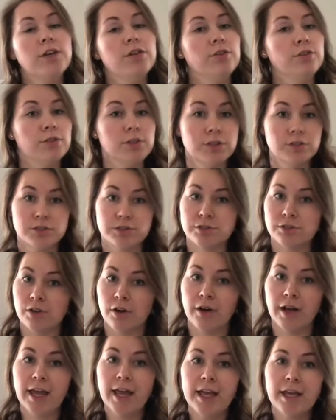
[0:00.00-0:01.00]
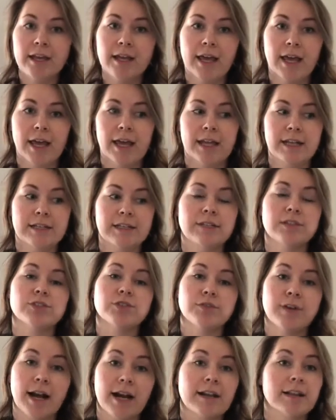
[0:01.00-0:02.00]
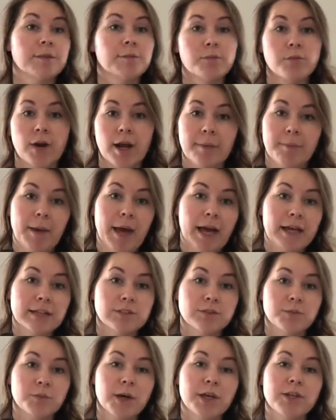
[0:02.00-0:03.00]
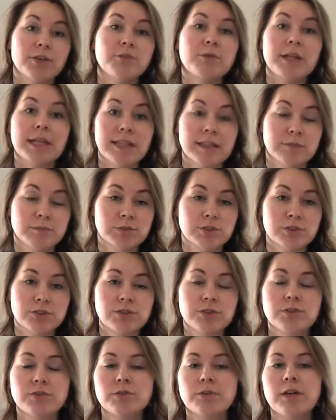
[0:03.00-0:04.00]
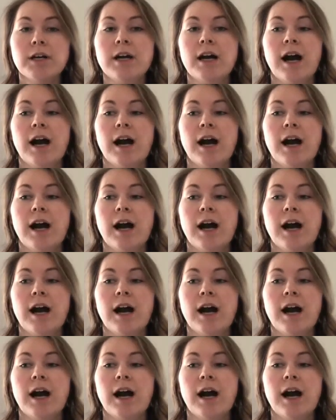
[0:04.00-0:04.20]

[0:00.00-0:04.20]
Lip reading: you can just go ahead and direct them right back to what you need them to do.